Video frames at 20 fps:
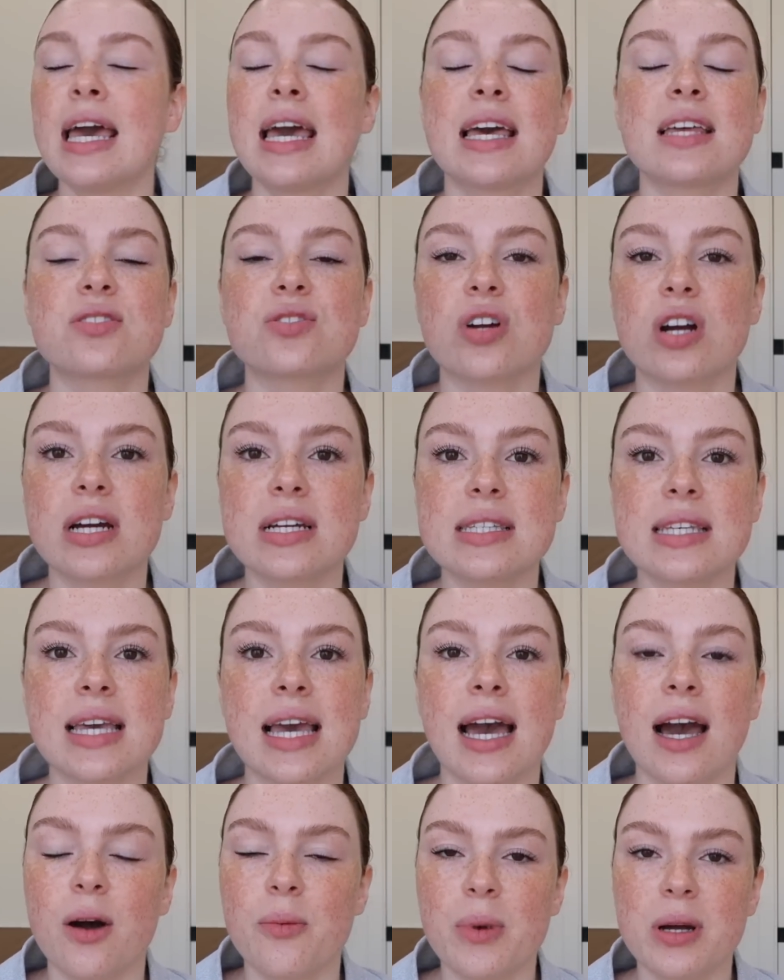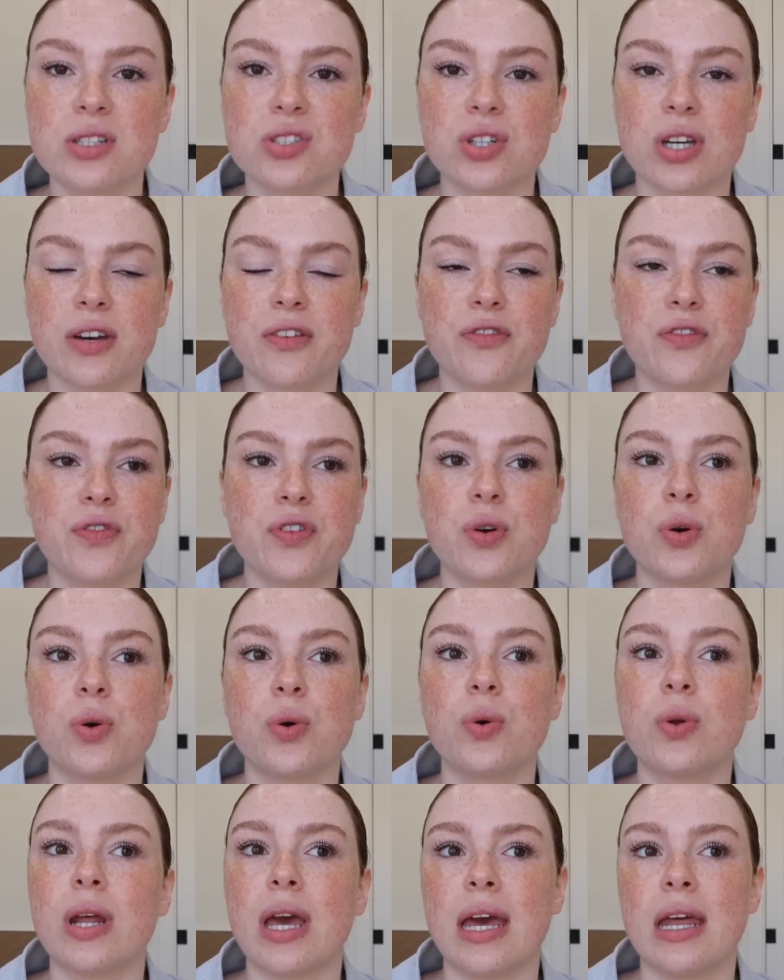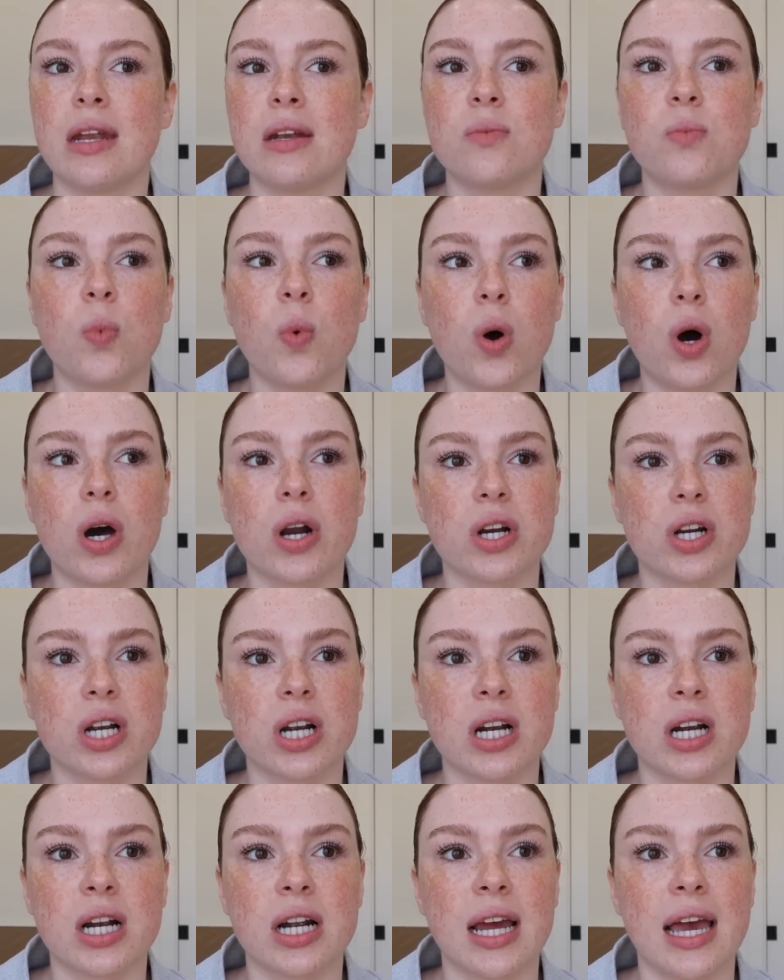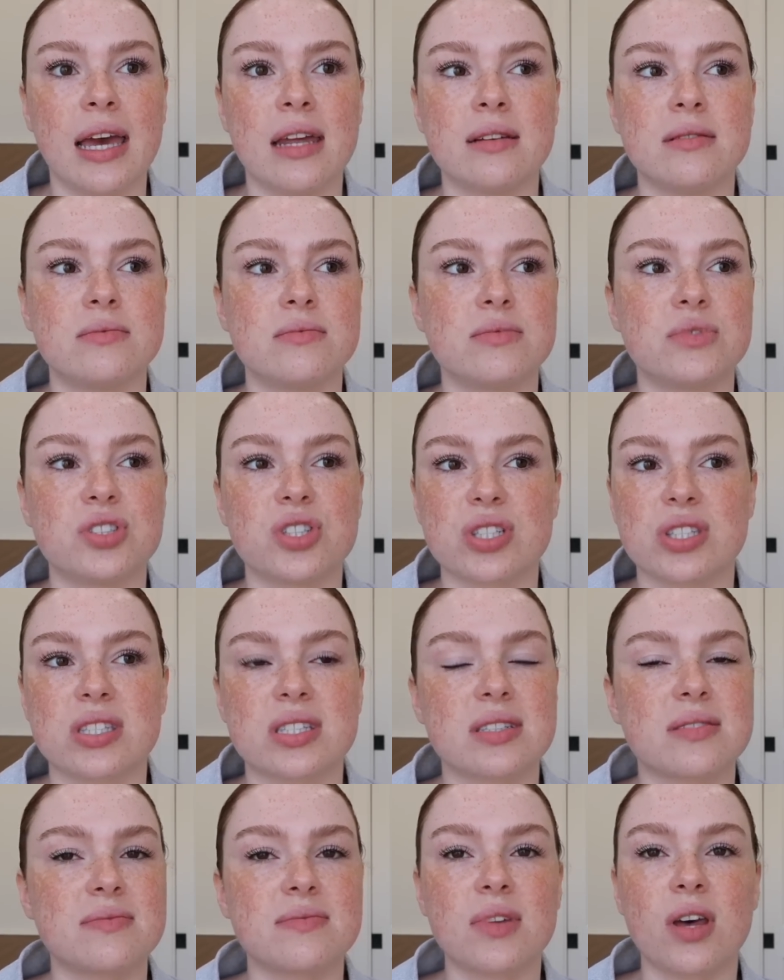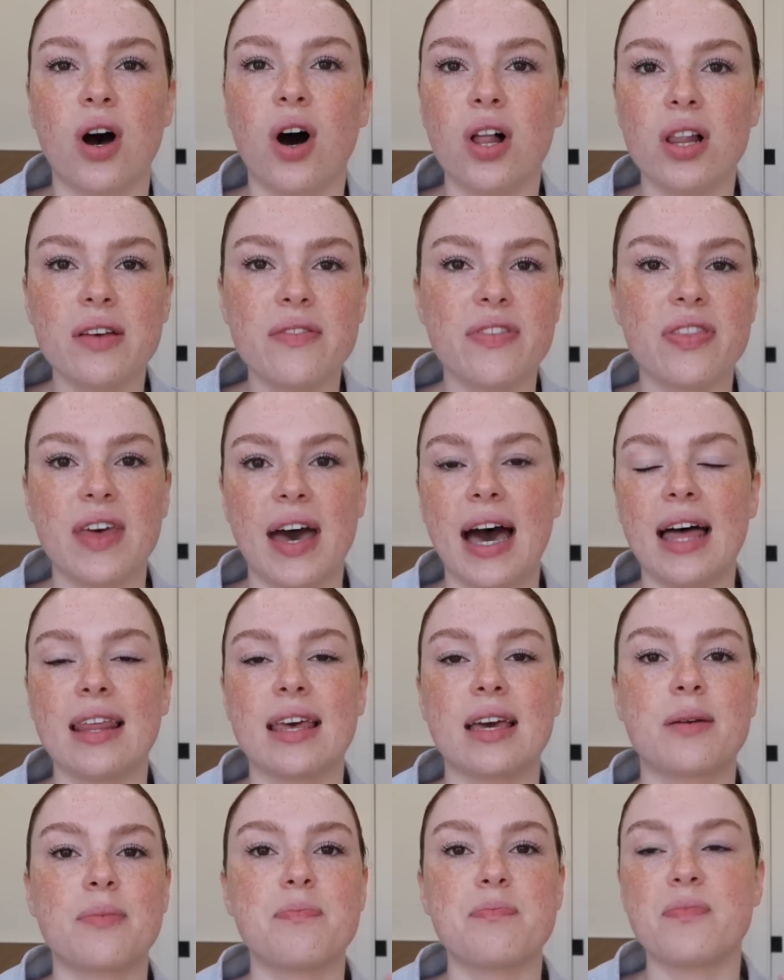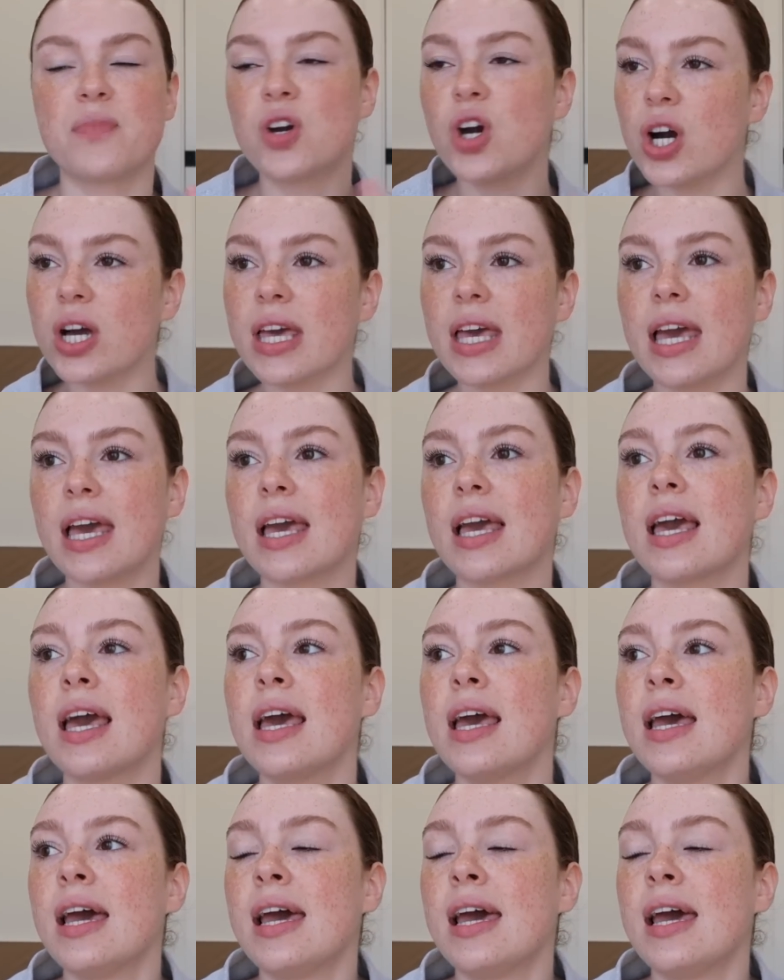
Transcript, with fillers: It's crazy how much like food and water and just all of that, like cooking